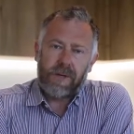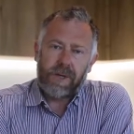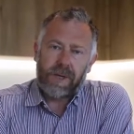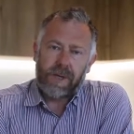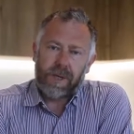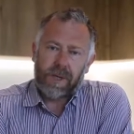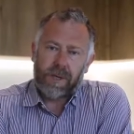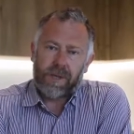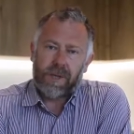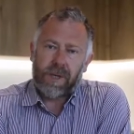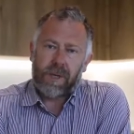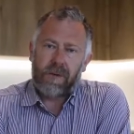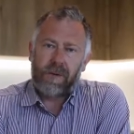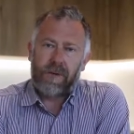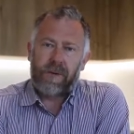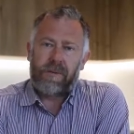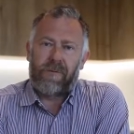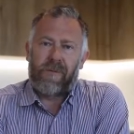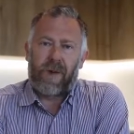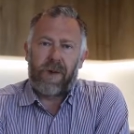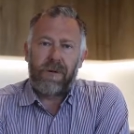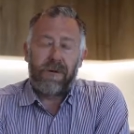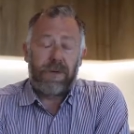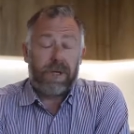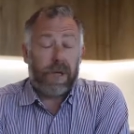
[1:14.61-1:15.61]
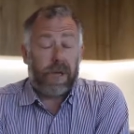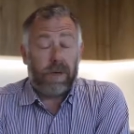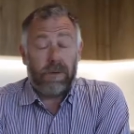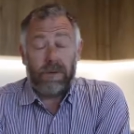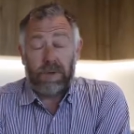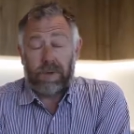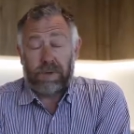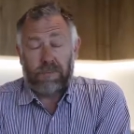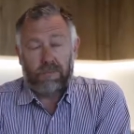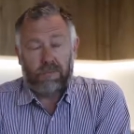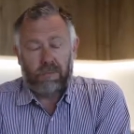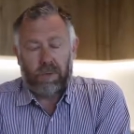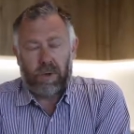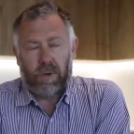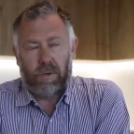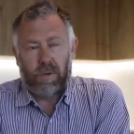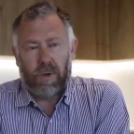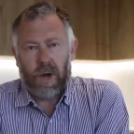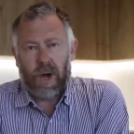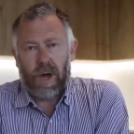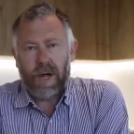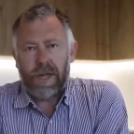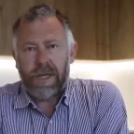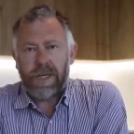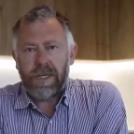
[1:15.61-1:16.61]
They just do the photos,
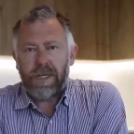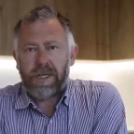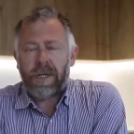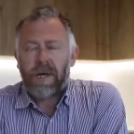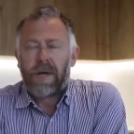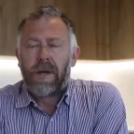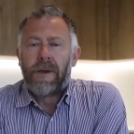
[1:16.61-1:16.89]
great.